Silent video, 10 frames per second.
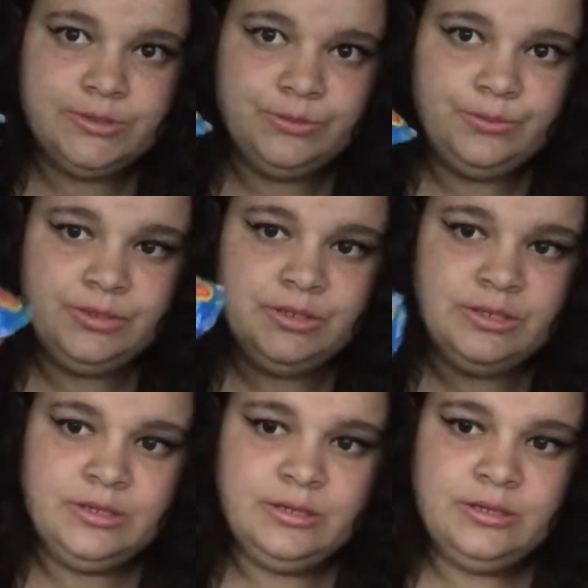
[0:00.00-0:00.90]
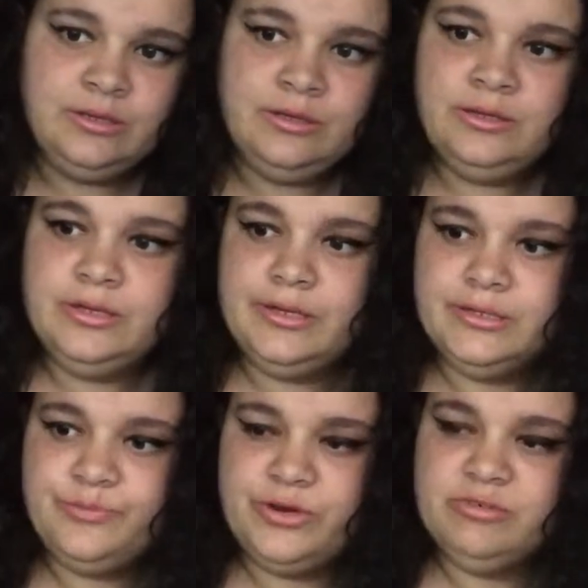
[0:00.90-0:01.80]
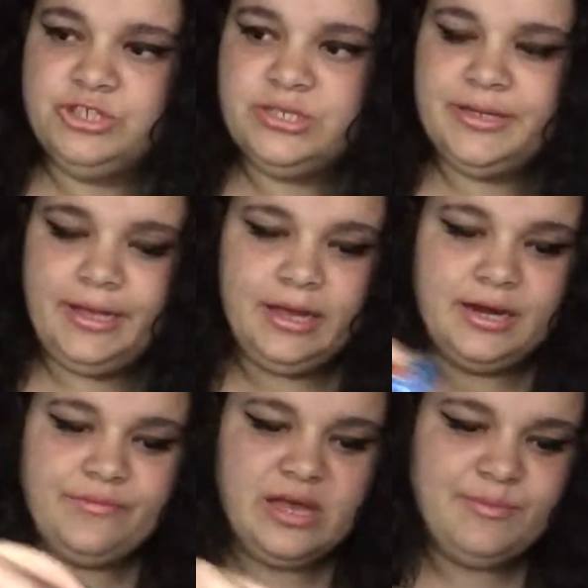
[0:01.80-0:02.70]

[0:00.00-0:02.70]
soon. He's pretty much sticking out of it.